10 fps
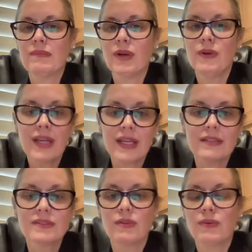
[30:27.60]

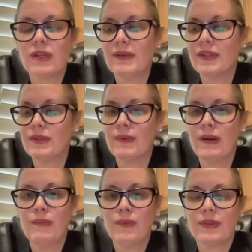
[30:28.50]
Okay, so what about the
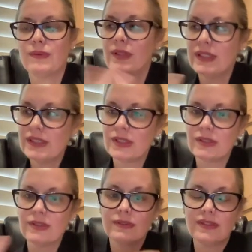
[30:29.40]
rub with the
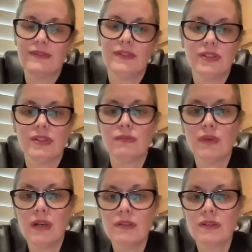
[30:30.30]
relational definition?
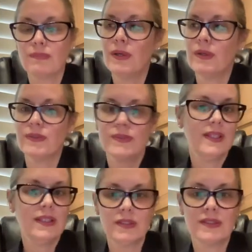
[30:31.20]
Well, the pros:
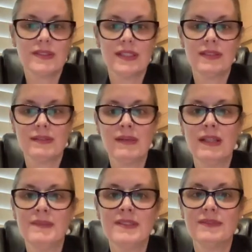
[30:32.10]
it looks at some
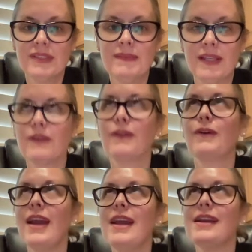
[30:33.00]
elements of teaming.
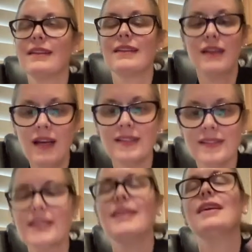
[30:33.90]
Great. The
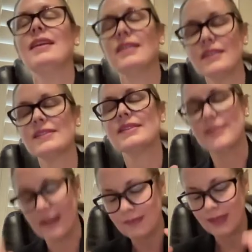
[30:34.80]
cons: it looks at
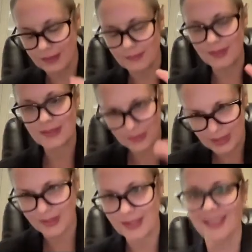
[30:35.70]
some elements of
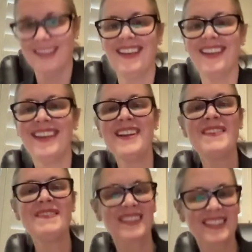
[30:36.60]
teaming.
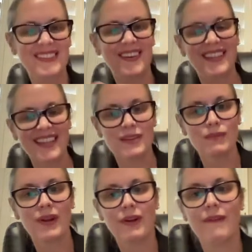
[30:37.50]
So
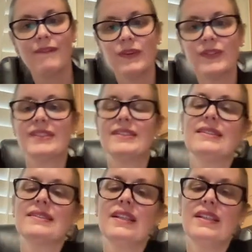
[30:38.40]
again, where our focus
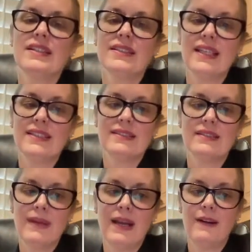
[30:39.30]
is tends
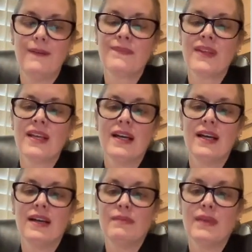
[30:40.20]
to matter.
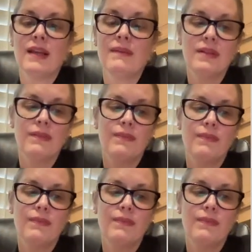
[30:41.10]
And I'm going to